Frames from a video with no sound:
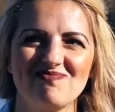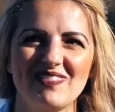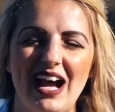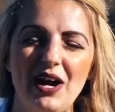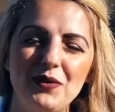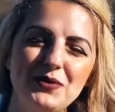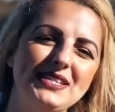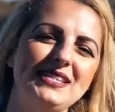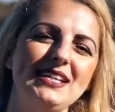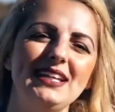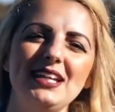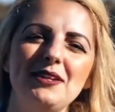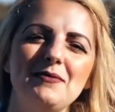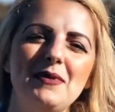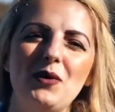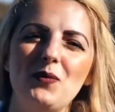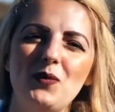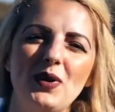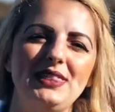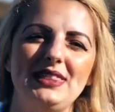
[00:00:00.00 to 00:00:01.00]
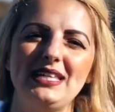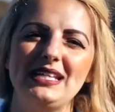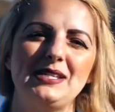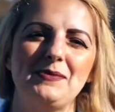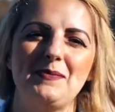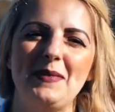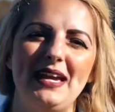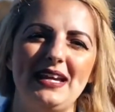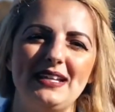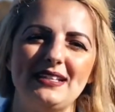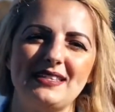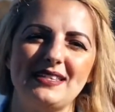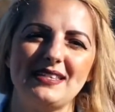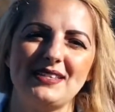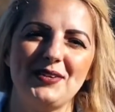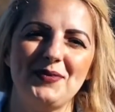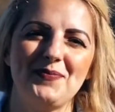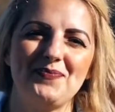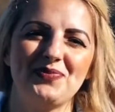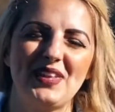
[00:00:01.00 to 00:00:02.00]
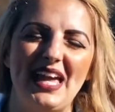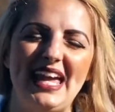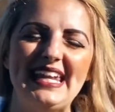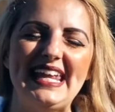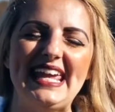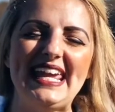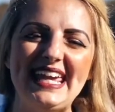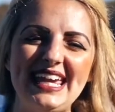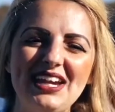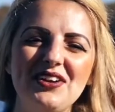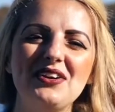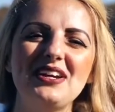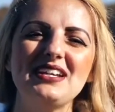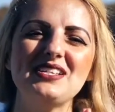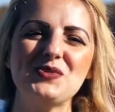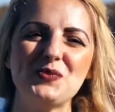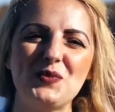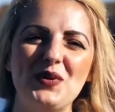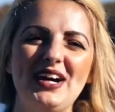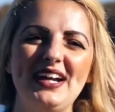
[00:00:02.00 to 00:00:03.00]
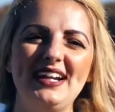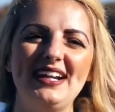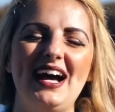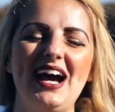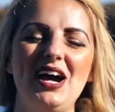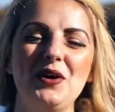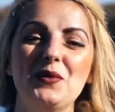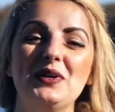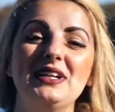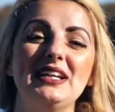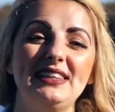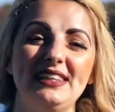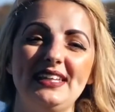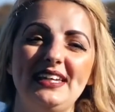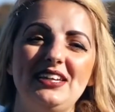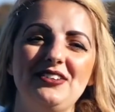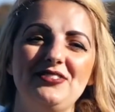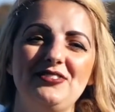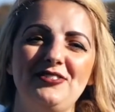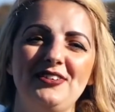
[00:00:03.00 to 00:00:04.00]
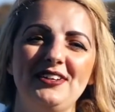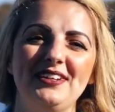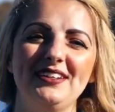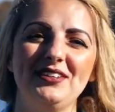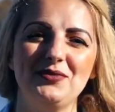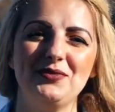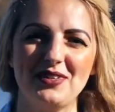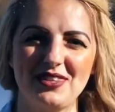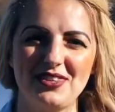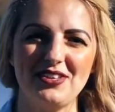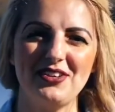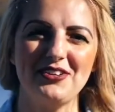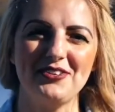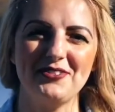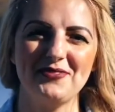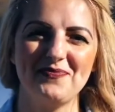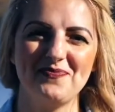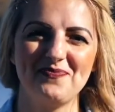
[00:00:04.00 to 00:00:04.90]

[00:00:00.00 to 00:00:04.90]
I was thinking about what this means. And here is what I want to leave with you.